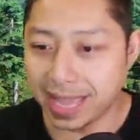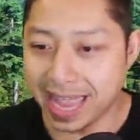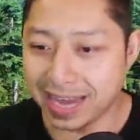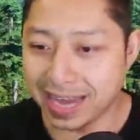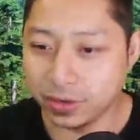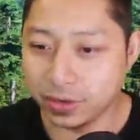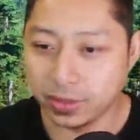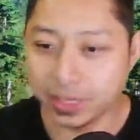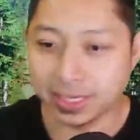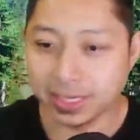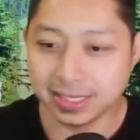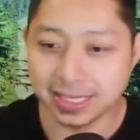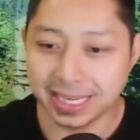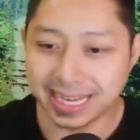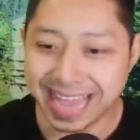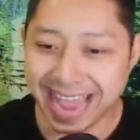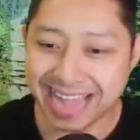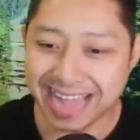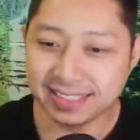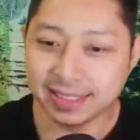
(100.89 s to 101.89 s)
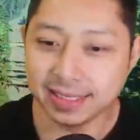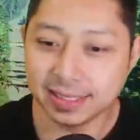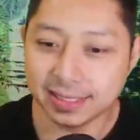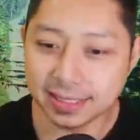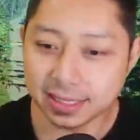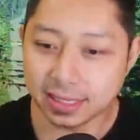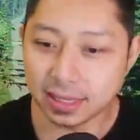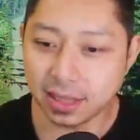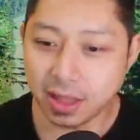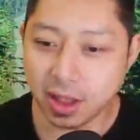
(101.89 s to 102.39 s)
and you can see as it
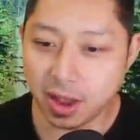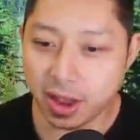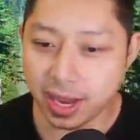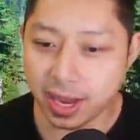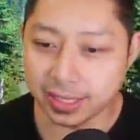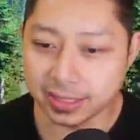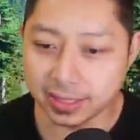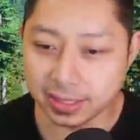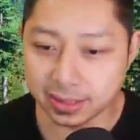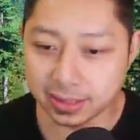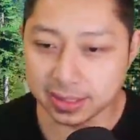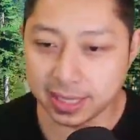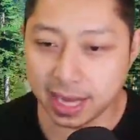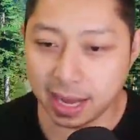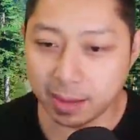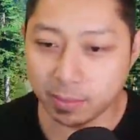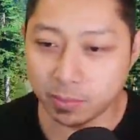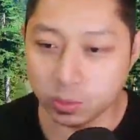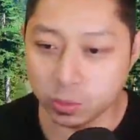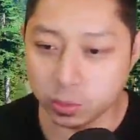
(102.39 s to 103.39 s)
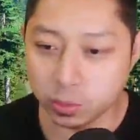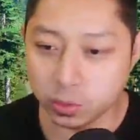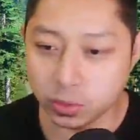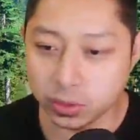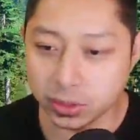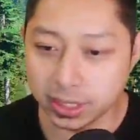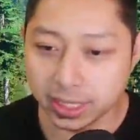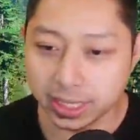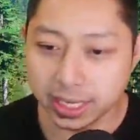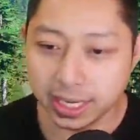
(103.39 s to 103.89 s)
slides and tumbles,